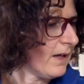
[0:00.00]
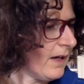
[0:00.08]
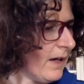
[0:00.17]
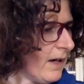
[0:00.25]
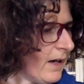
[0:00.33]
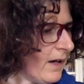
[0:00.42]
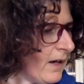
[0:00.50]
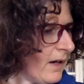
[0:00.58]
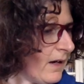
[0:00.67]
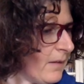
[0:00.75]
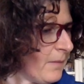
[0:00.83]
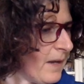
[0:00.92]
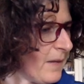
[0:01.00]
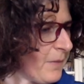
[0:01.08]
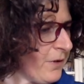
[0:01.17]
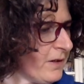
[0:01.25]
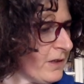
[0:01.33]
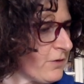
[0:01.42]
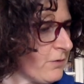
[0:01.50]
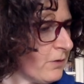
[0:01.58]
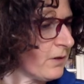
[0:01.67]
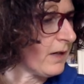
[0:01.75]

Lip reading: My PreSchooler